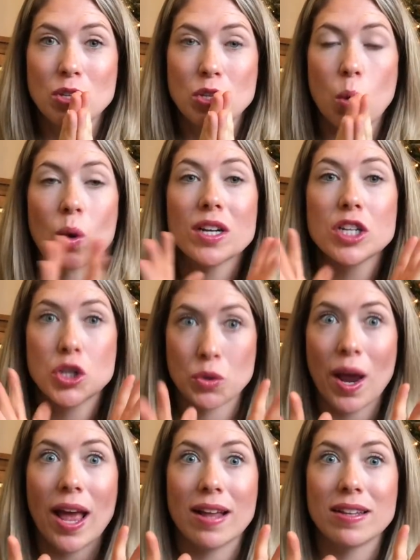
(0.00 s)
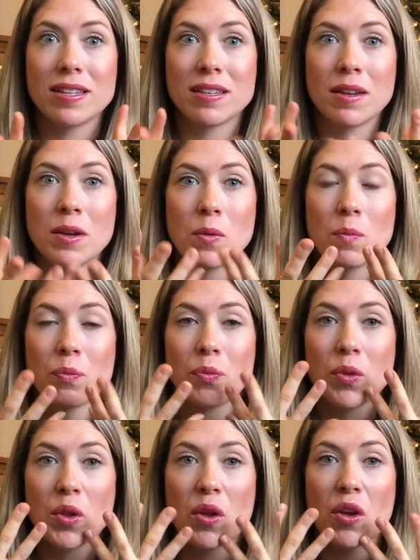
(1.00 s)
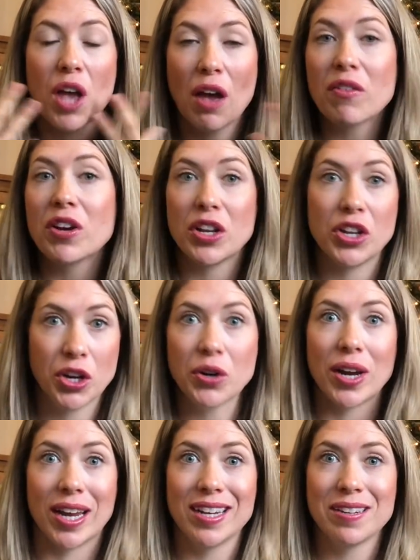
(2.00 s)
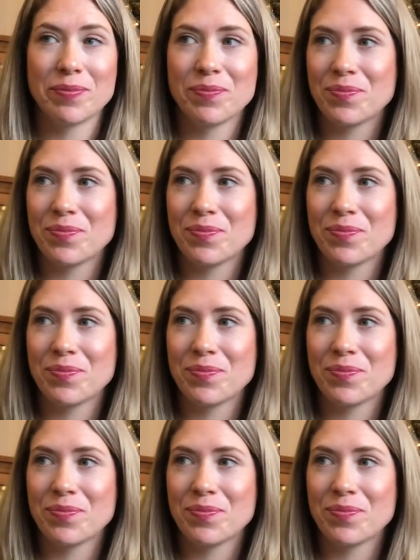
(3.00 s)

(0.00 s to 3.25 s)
torn to shreds, covered in urine,